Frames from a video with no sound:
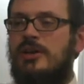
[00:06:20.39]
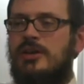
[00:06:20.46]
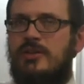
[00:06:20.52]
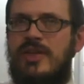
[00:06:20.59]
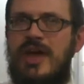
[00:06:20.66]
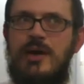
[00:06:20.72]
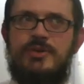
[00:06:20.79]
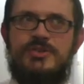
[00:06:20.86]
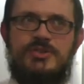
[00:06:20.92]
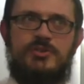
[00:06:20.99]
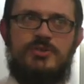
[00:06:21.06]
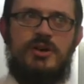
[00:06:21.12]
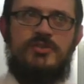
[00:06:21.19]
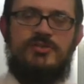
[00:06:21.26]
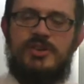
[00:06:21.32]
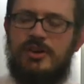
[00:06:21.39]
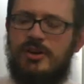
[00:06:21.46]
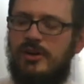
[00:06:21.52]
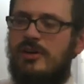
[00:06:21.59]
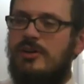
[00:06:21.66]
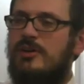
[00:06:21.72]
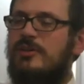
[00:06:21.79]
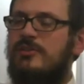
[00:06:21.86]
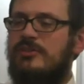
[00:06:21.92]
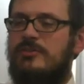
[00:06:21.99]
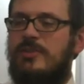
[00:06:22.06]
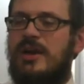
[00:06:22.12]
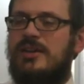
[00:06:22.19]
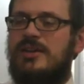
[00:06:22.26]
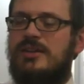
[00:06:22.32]
That was a rough year for
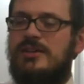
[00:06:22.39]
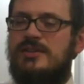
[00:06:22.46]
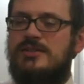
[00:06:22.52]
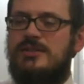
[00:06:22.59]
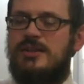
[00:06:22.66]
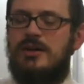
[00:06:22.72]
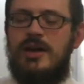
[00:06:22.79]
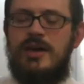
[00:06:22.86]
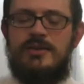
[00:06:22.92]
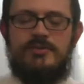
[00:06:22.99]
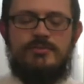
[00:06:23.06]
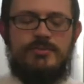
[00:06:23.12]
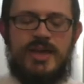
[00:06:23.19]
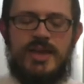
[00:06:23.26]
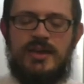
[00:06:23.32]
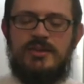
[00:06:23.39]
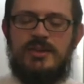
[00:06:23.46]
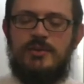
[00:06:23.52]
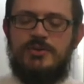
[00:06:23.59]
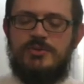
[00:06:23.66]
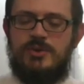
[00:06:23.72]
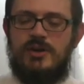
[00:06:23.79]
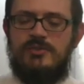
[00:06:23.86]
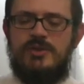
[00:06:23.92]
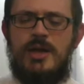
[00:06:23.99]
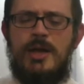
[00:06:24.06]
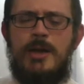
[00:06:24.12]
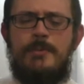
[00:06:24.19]
my kids. That was rough.